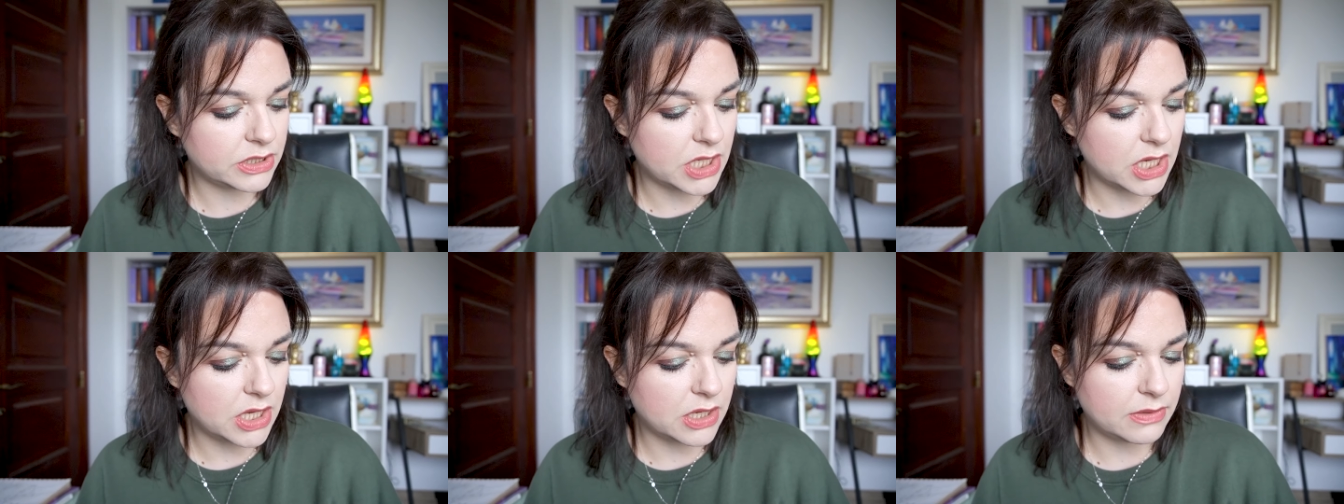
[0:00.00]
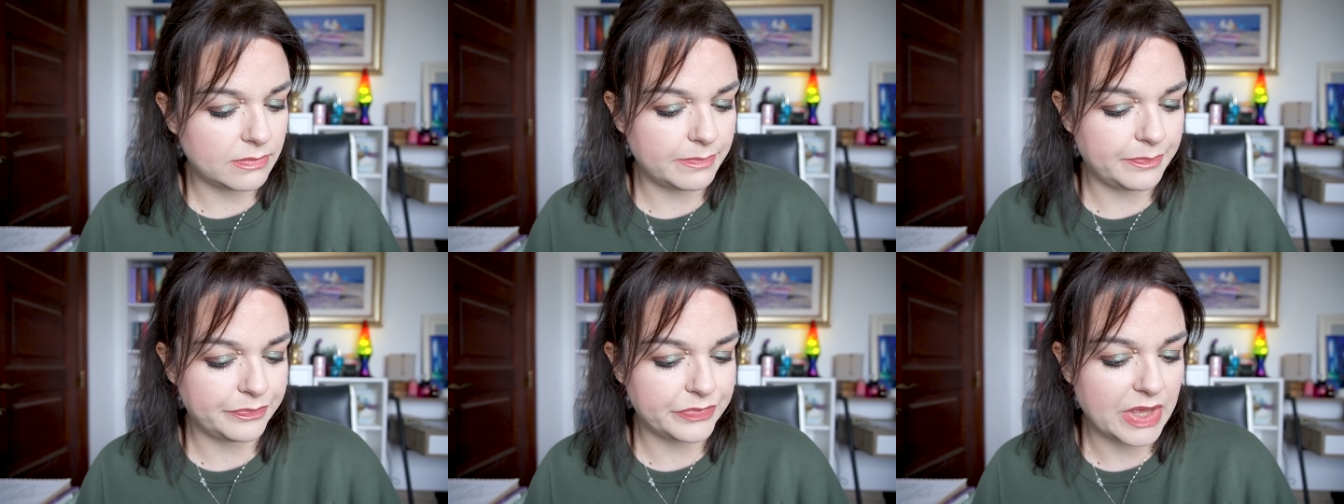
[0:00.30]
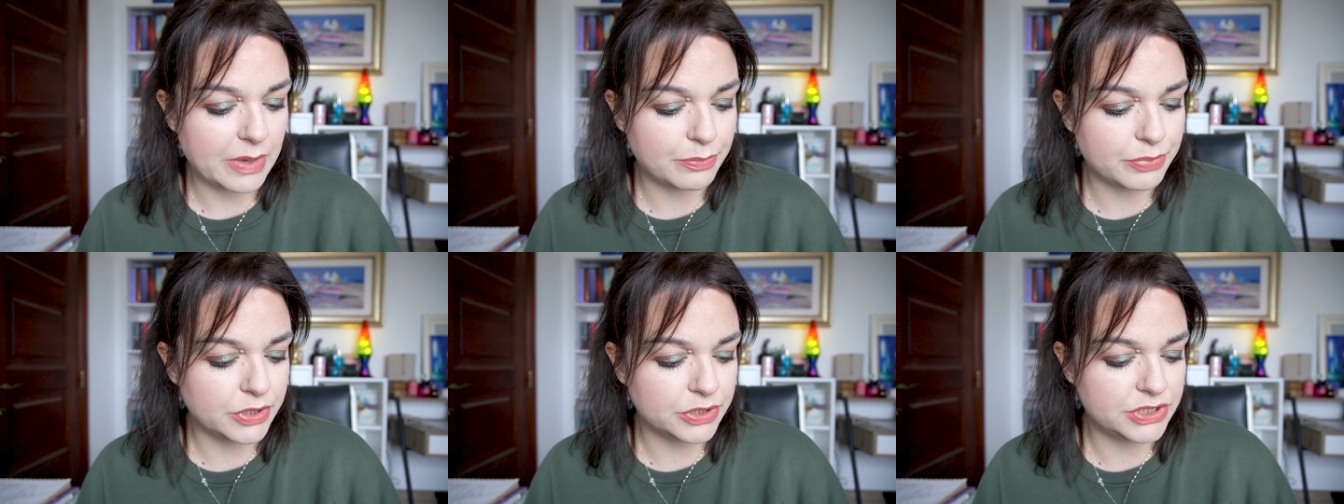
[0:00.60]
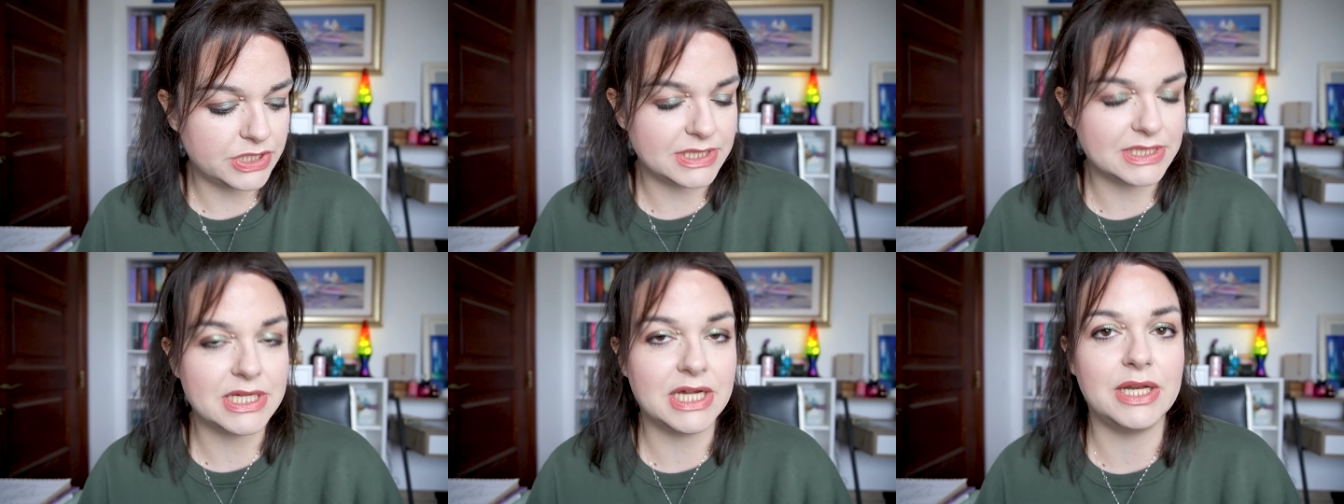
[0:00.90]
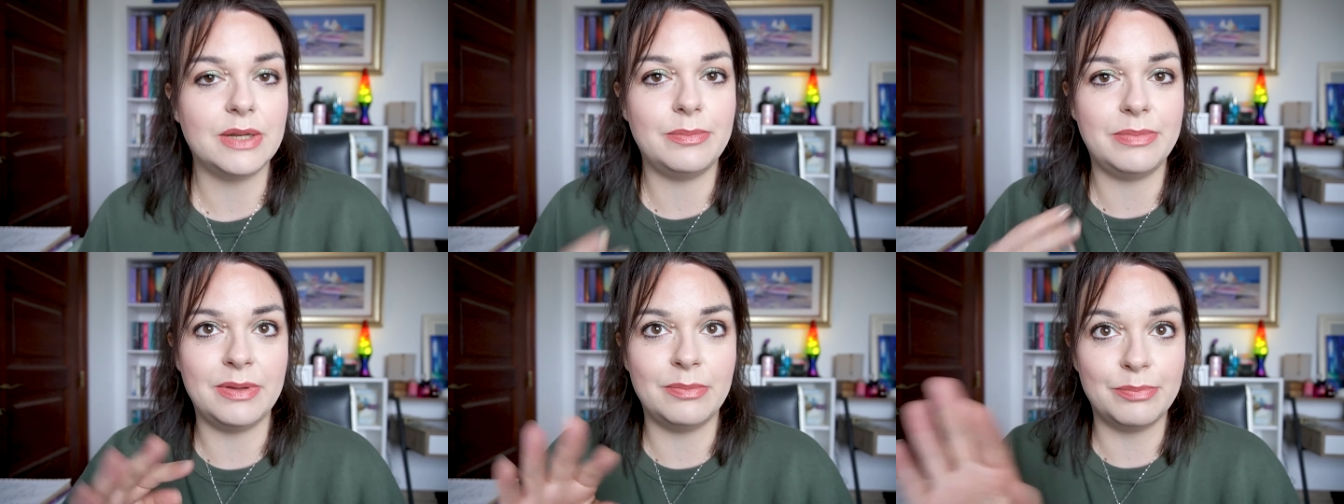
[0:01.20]
That project's
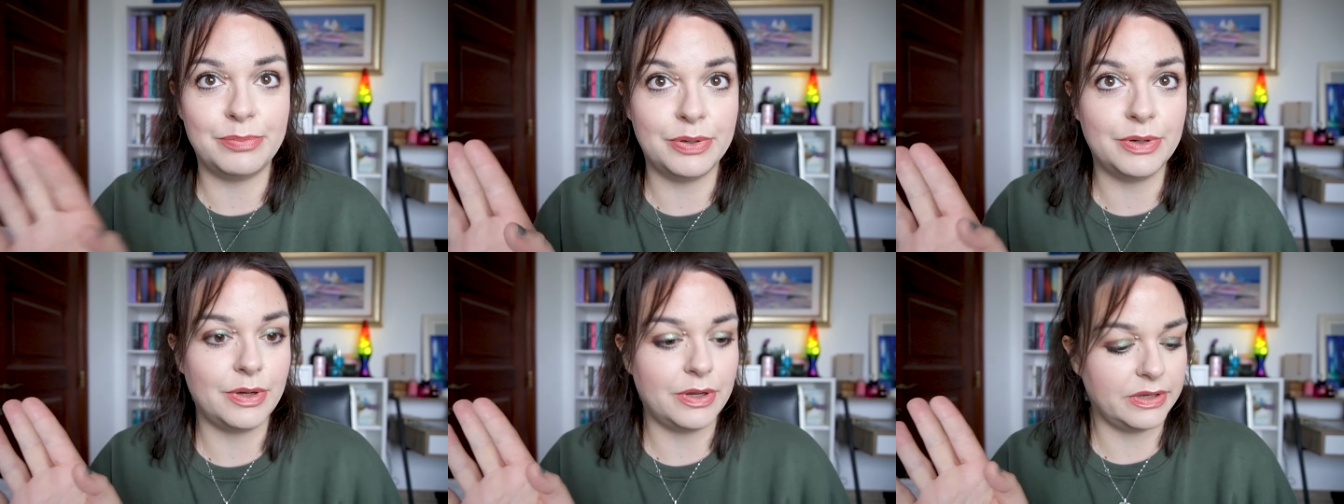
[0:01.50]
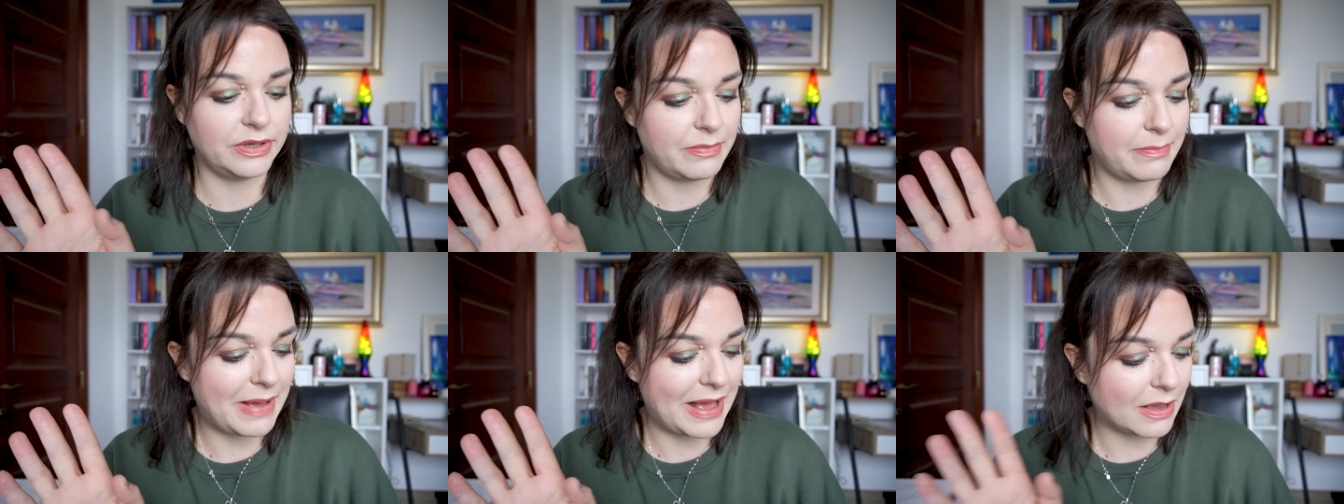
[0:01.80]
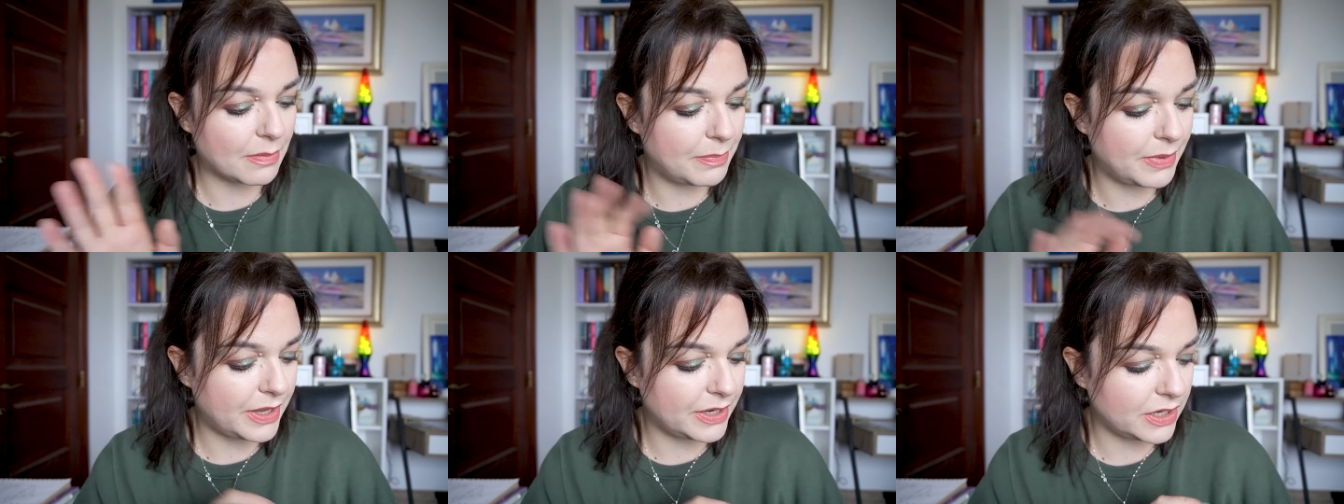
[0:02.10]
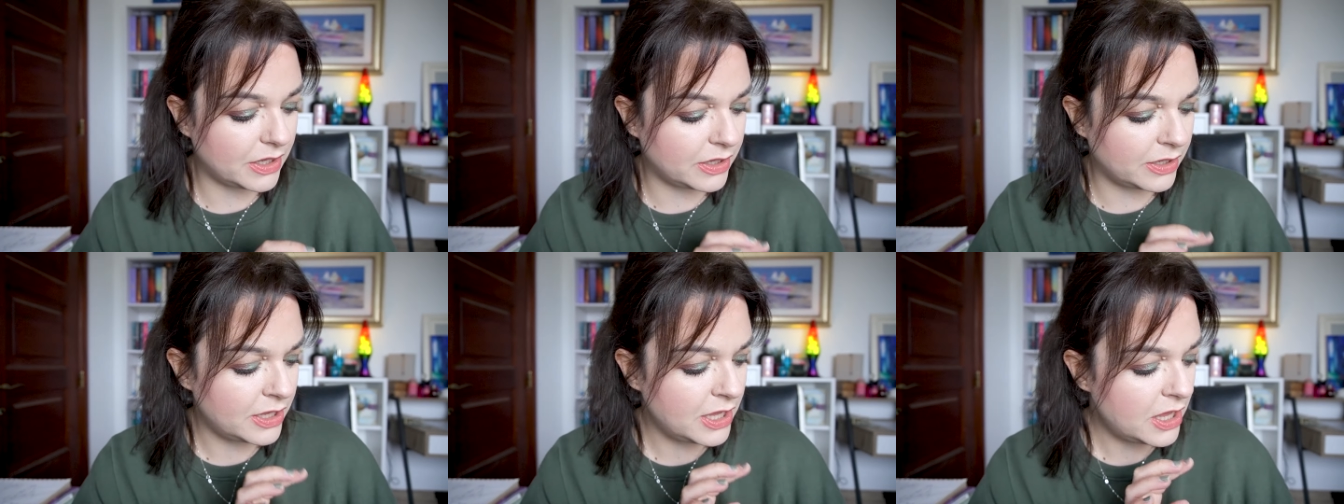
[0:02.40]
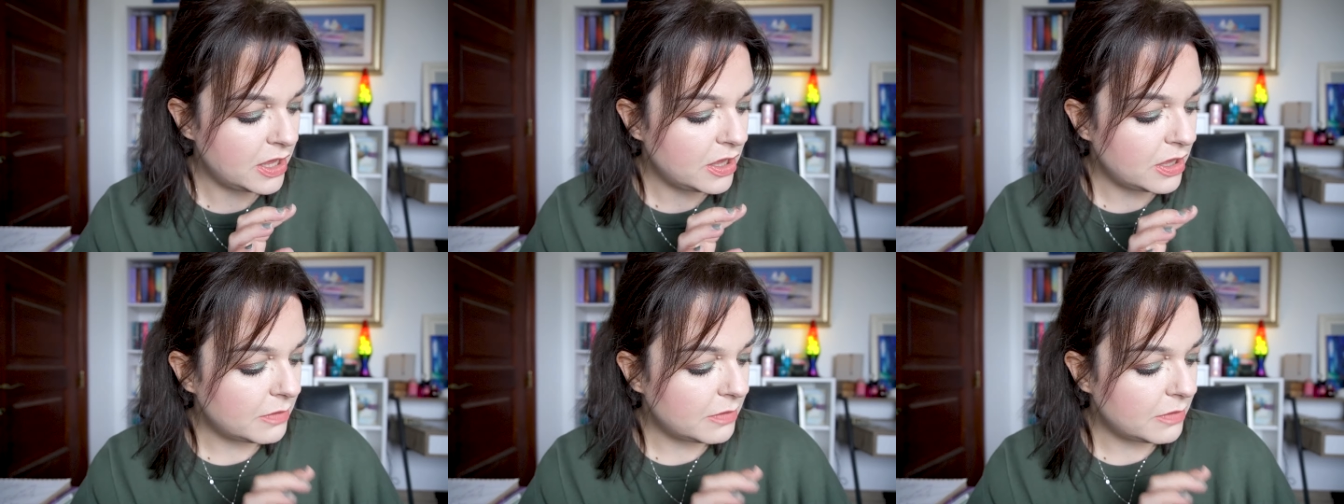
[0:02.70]
kind of been put on the back burner.